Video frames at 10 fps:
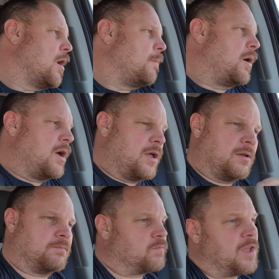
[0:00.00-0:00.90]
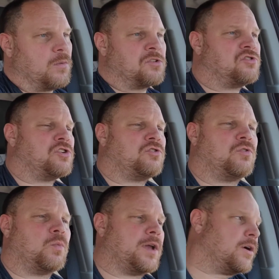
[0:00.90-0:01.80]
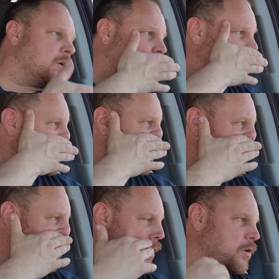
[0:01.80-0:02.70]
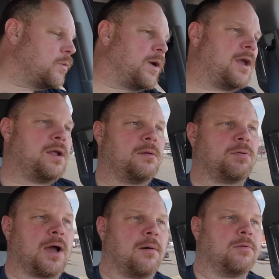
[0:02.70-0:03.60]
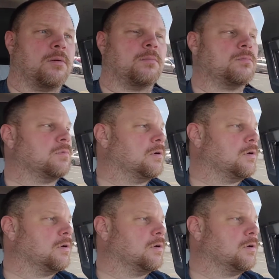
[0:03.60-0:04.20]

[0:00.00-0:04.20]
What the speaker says: but it was just weird the way the problem